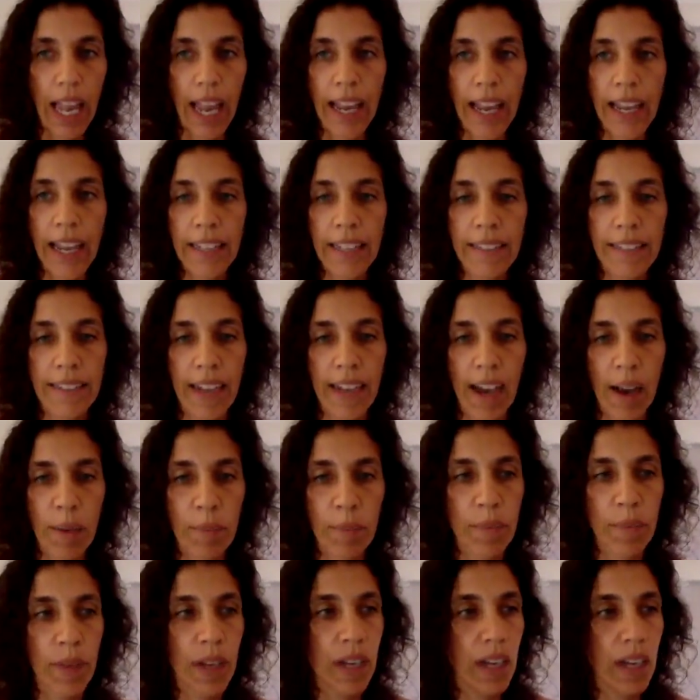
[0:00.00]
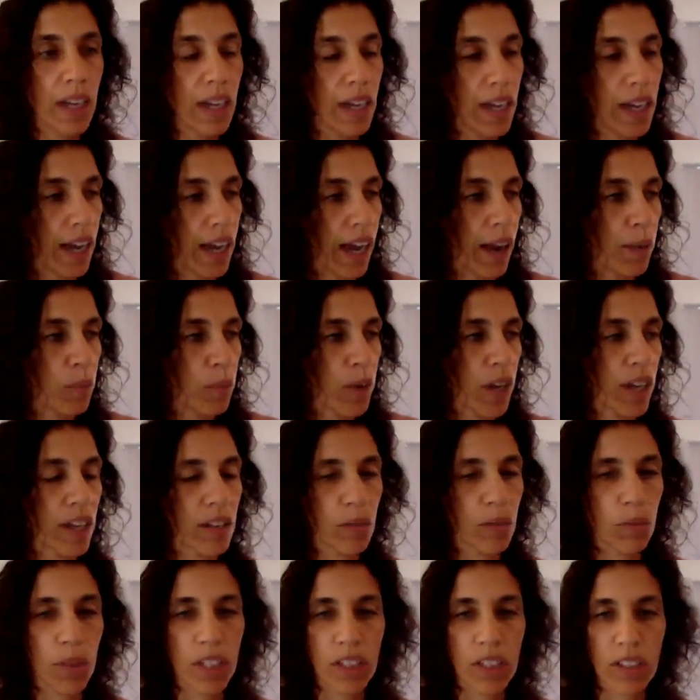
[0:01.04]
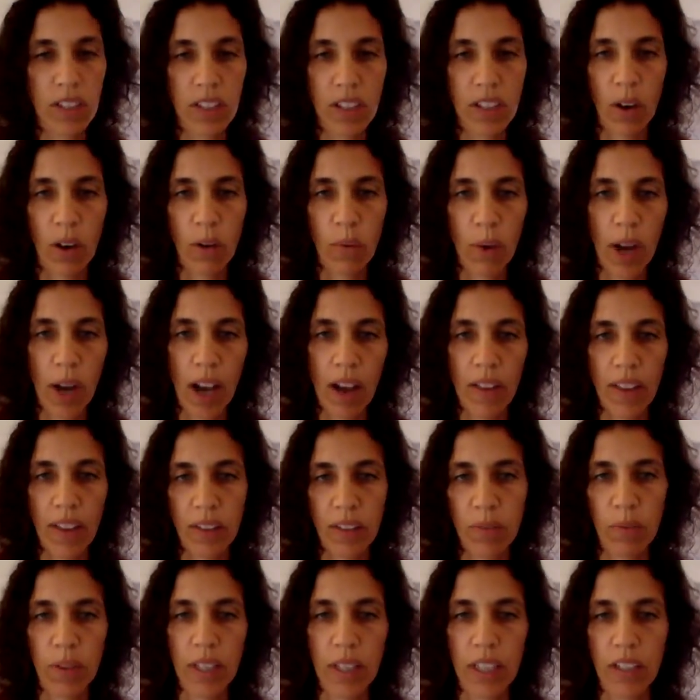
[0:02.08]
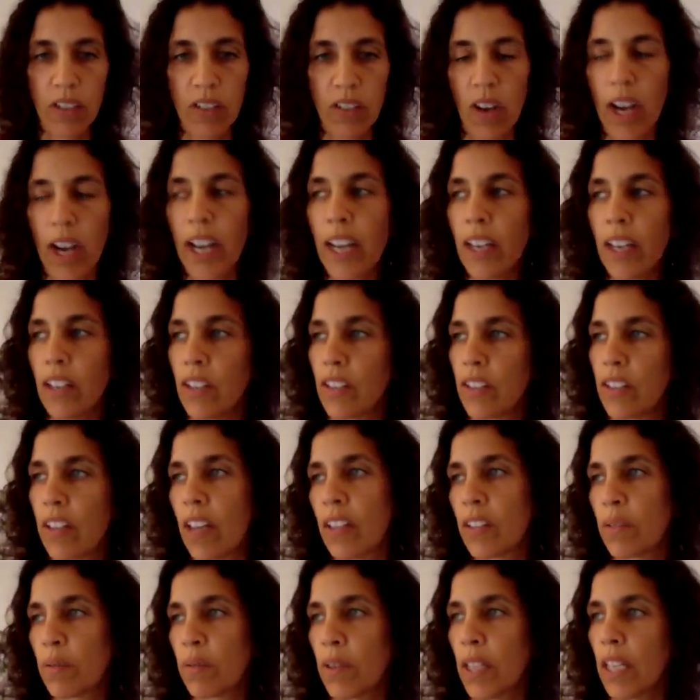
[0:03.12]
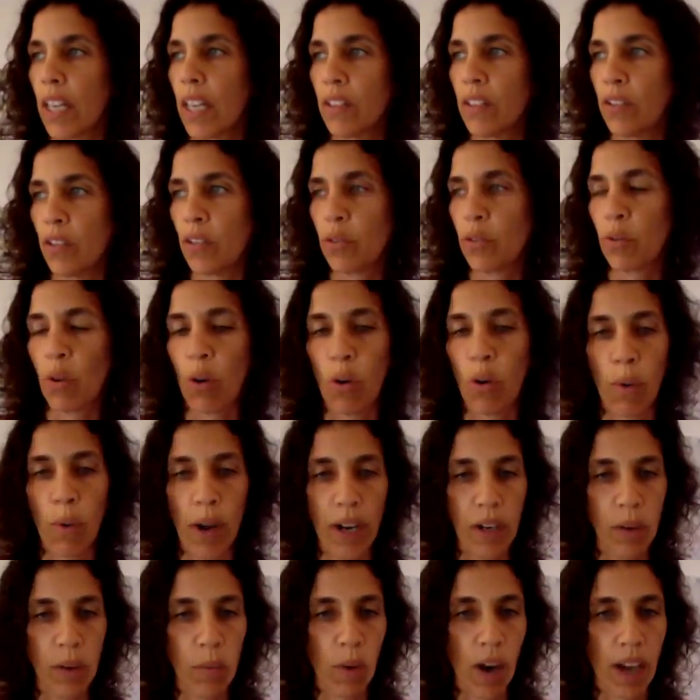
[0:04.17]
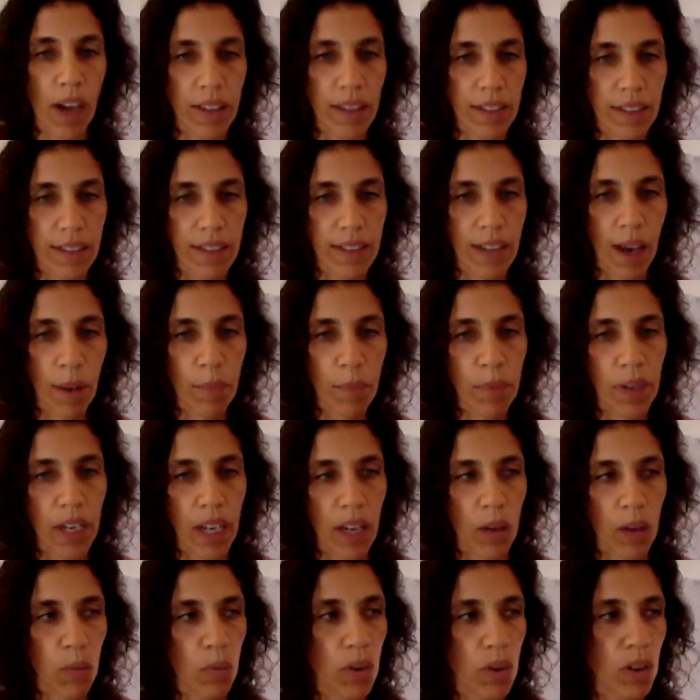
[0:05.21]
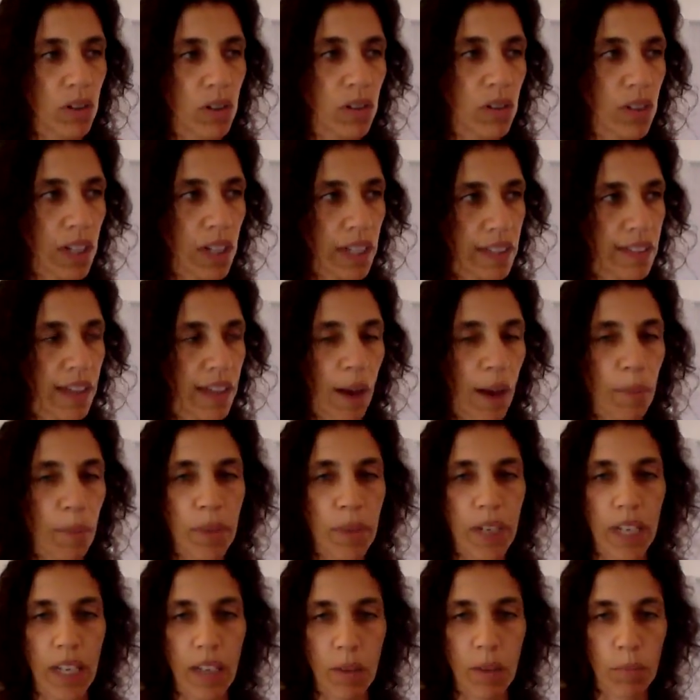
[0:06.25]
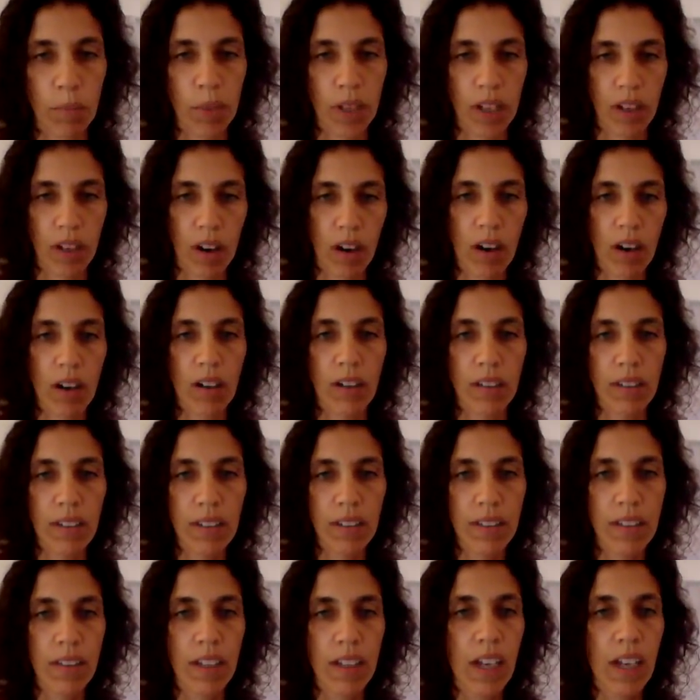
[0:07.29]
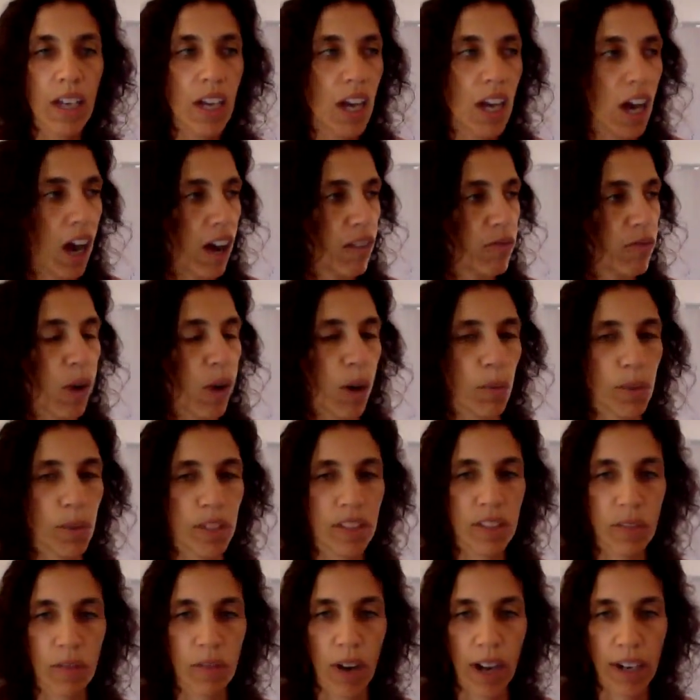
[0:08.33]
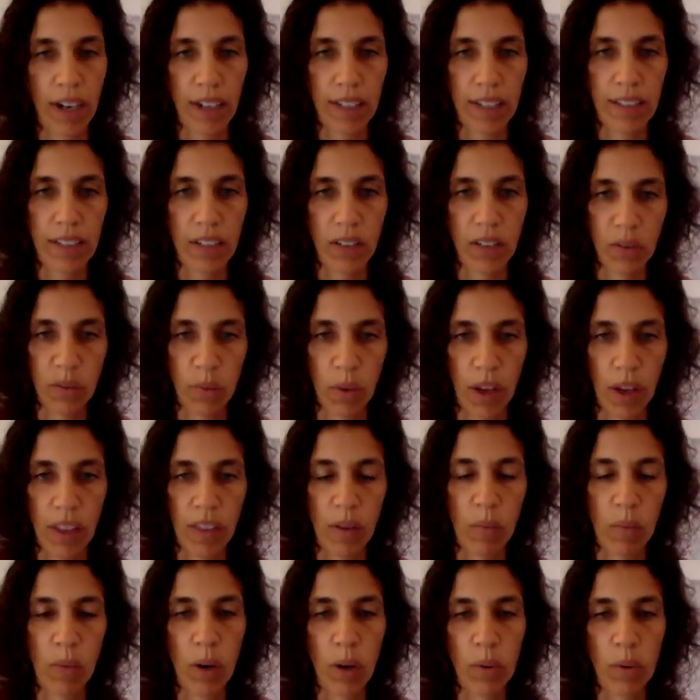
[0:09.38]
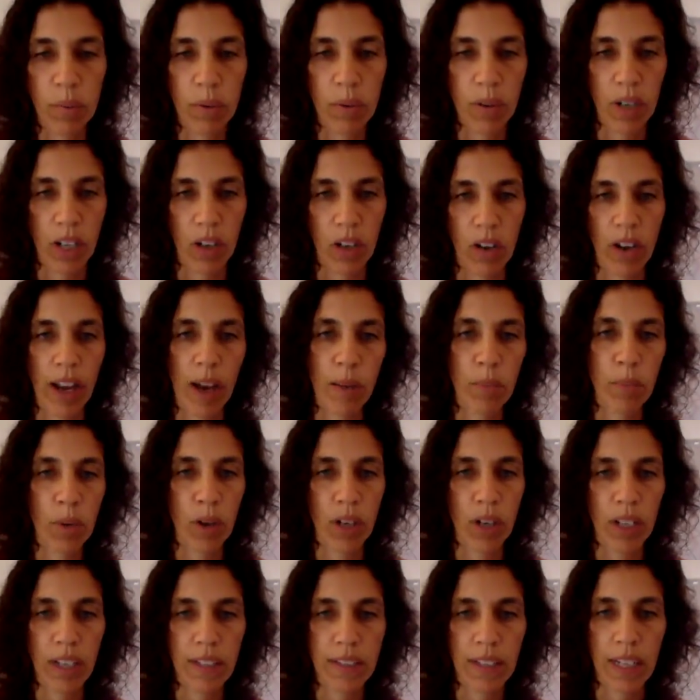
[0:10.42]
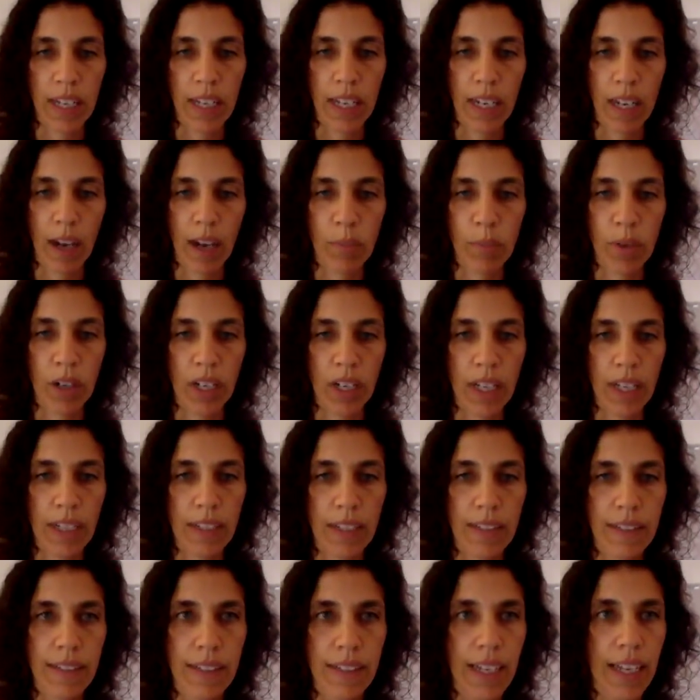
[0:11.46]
And we just go, wow, that's really strange. That's really unusual. Wonder why this is happening. Well, it's happening because of what we surround ourselves with and what we're putting on our bodies and in our bodies.